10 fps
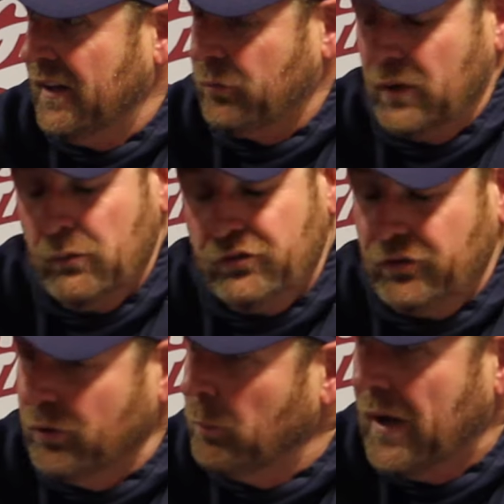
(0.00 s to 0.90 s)
and that's where I was
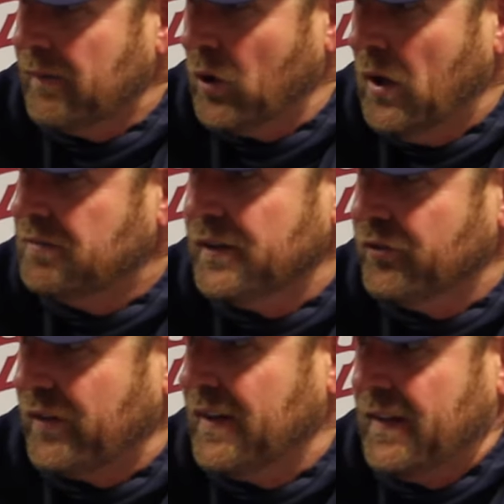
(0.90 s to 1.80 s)
just so proud of our
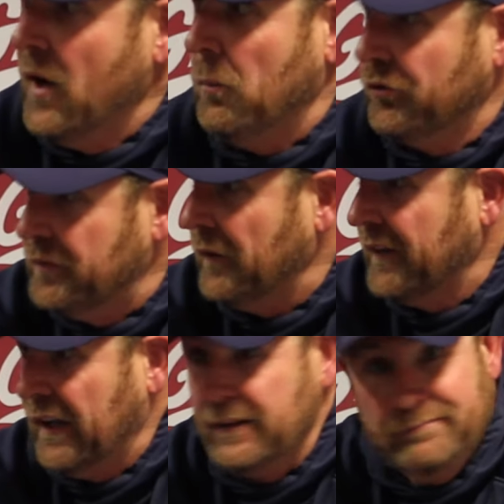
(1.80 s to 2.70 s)
offense. I think they almost
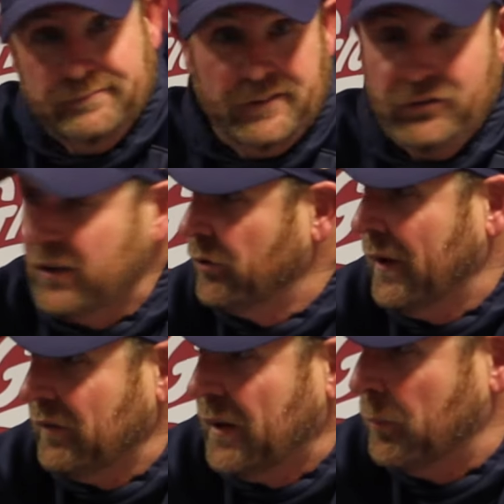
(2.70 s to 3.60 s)
felt it like, these guys
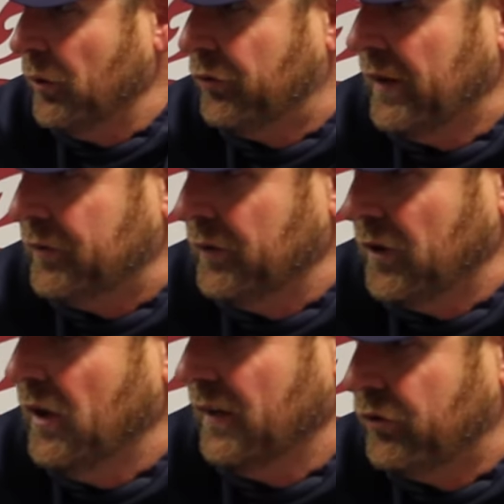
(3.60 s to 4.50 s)
don't have a lot of bullets left in their
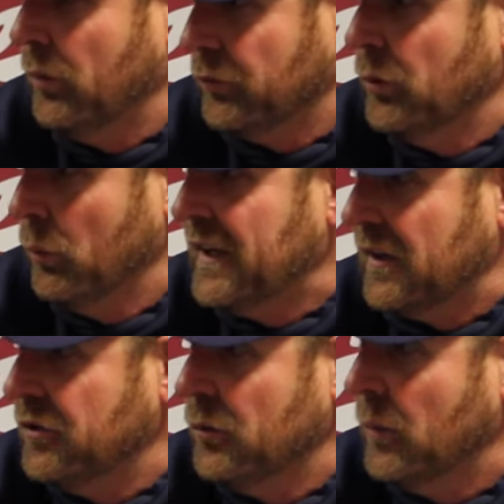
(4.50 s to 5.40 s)
gun. Let's go do what we
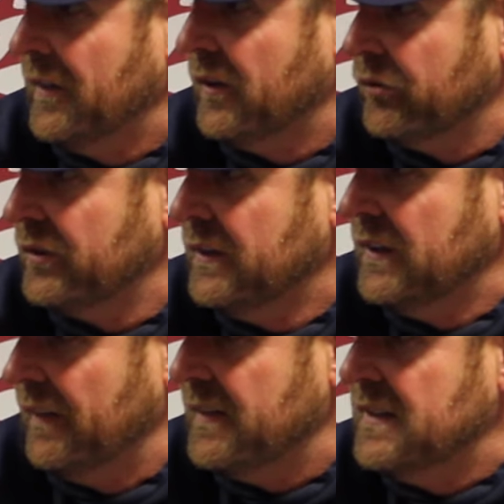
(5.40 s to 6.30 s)
got to do to win this,
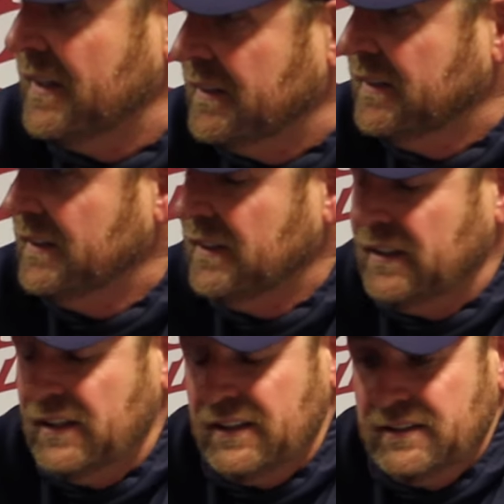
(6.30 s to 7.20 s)
and they did.
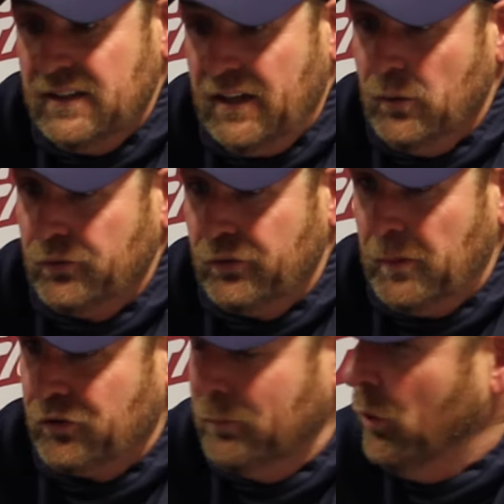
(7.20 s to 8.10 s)
And I know it was a
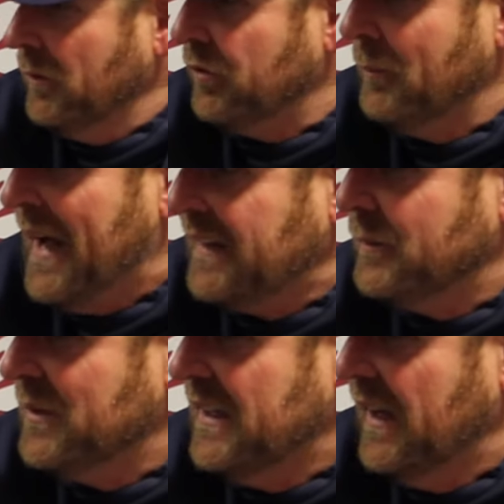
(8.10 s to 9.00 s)
special moment for
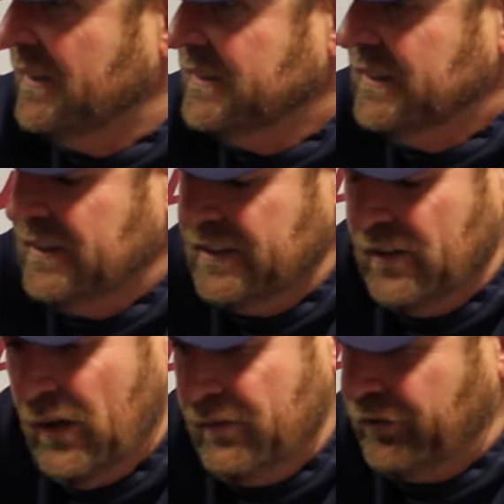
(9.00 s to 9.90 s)
Matt to be,
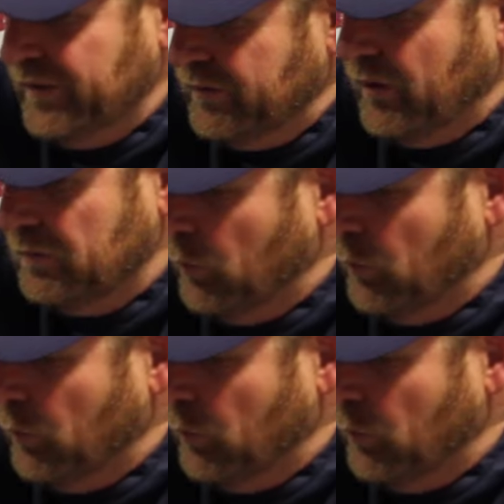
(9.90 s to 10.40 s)
obviously it's